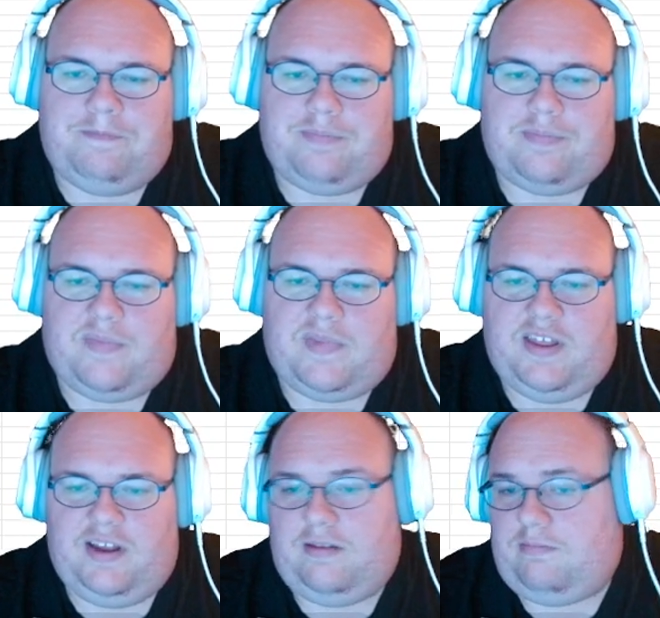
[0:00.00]

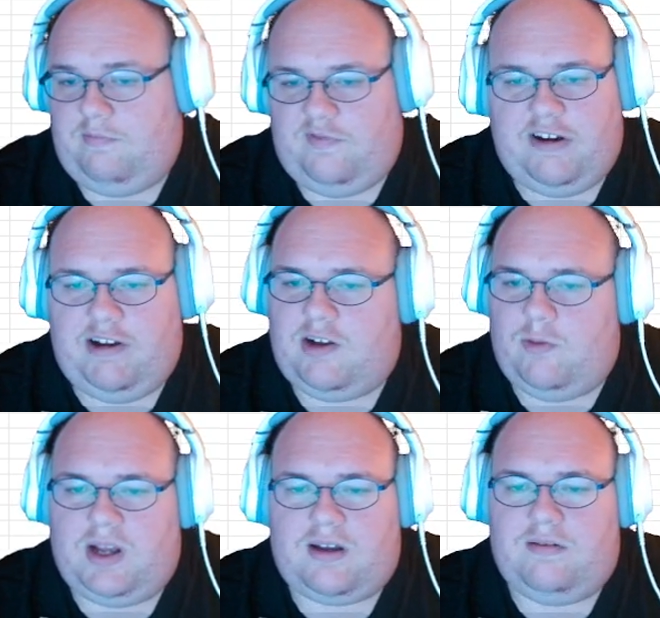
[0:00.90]
See, very
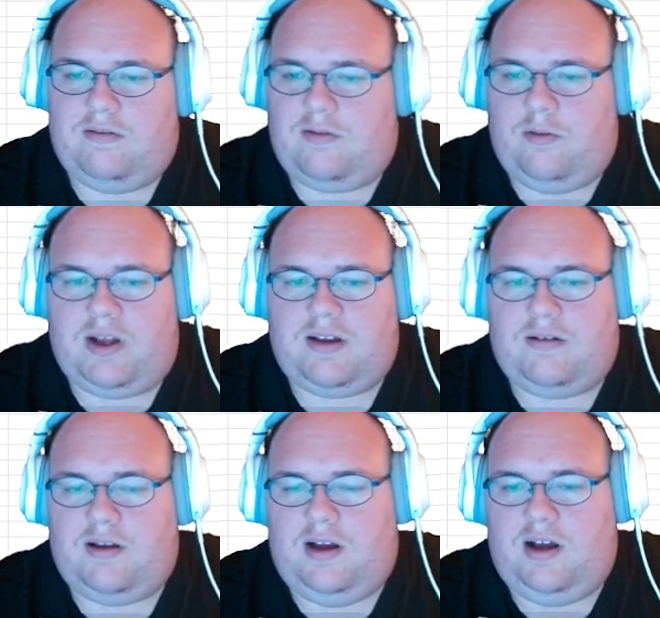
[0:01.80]
quick
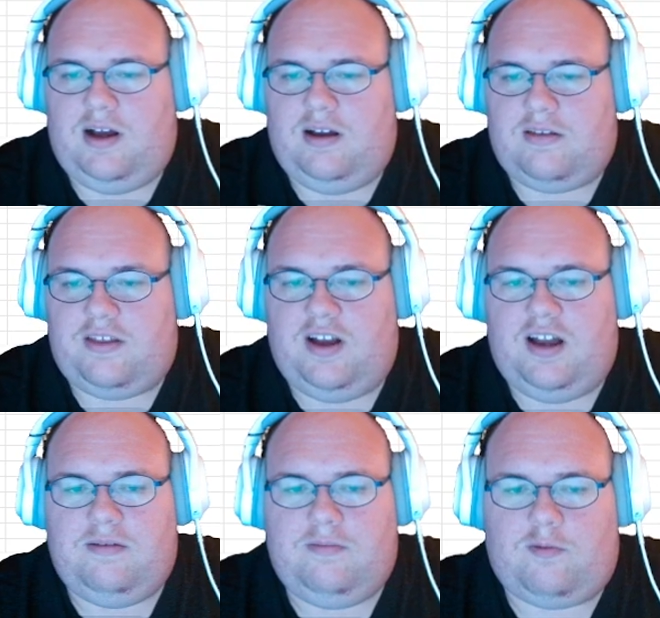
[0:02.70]

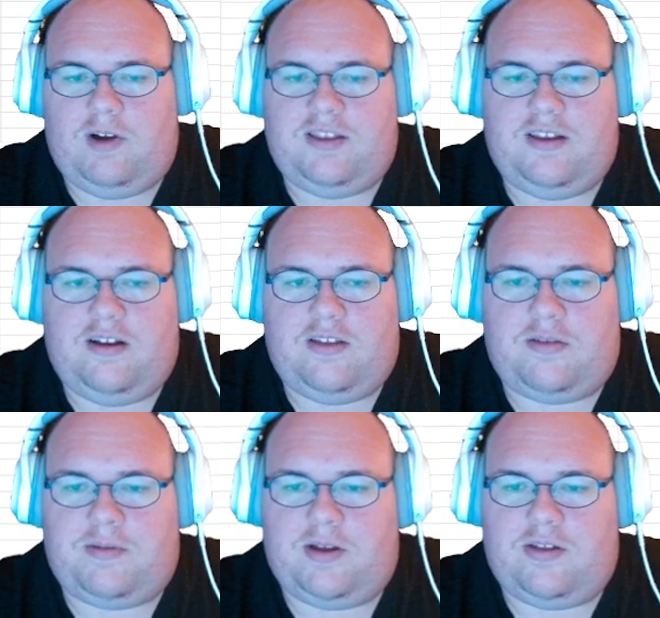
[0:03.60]
stun right there just
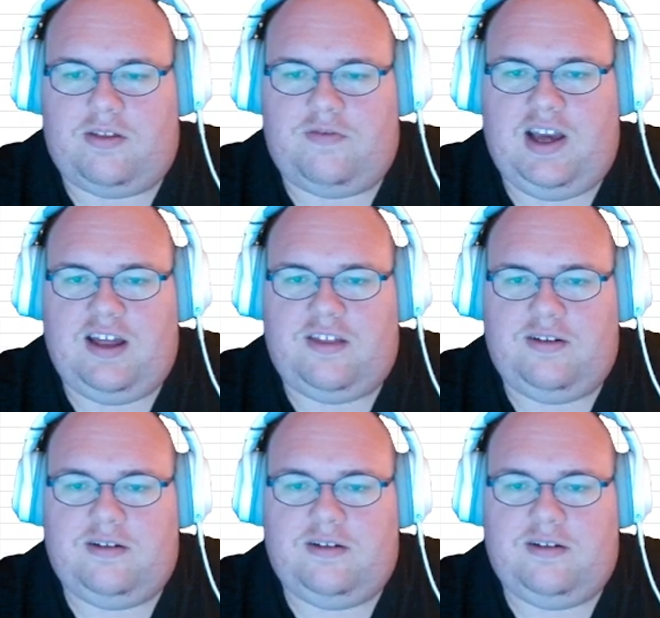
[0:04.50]
because she's faster.